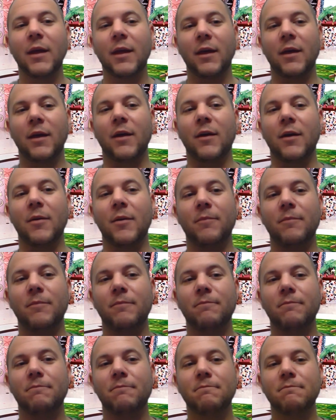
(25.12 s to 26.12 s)
Um,
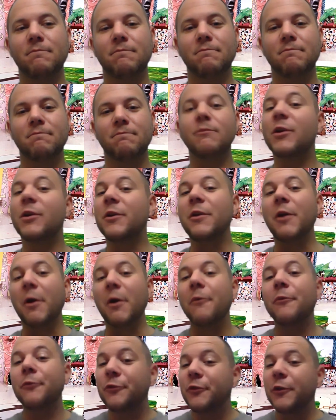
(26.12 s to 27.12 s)
but no,
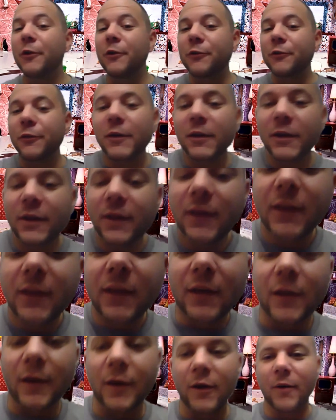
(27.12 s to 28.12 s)
seriously,
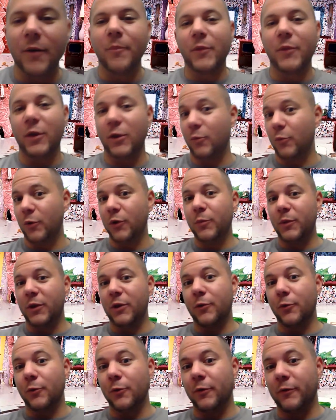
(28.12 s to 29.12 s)
it would be
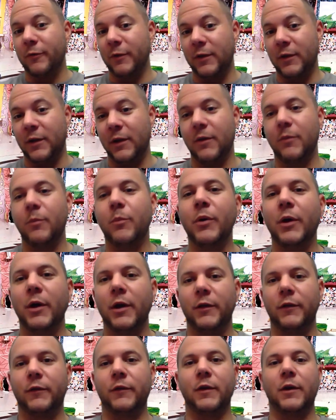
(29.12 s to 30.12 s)
cool if it did,
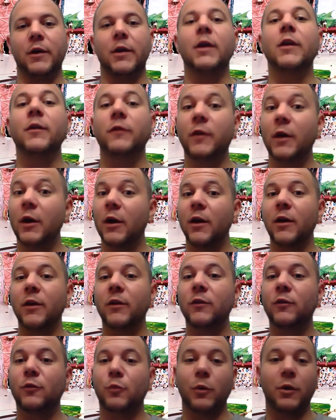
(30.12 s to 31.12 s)
but it
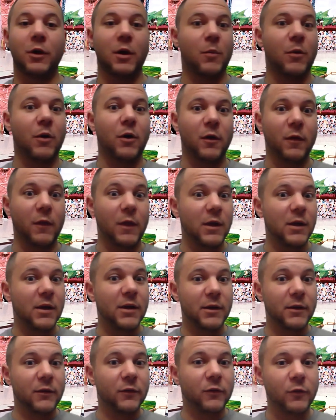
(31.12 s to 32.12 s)
does when I'm
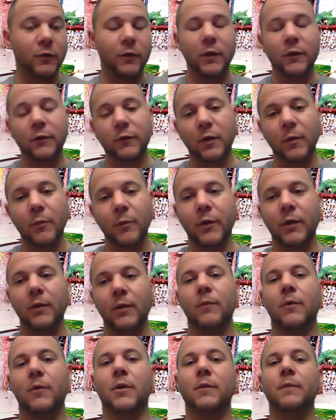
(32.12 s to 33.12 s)
online. So that's something,
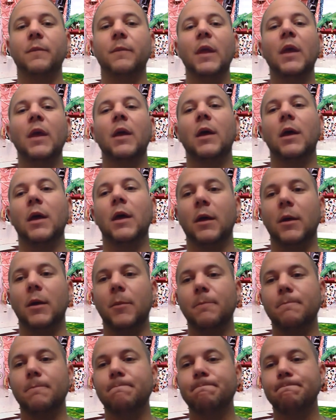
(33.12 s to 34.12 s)
right?
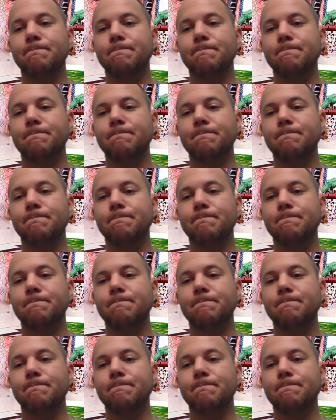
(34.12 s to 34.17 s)
Um,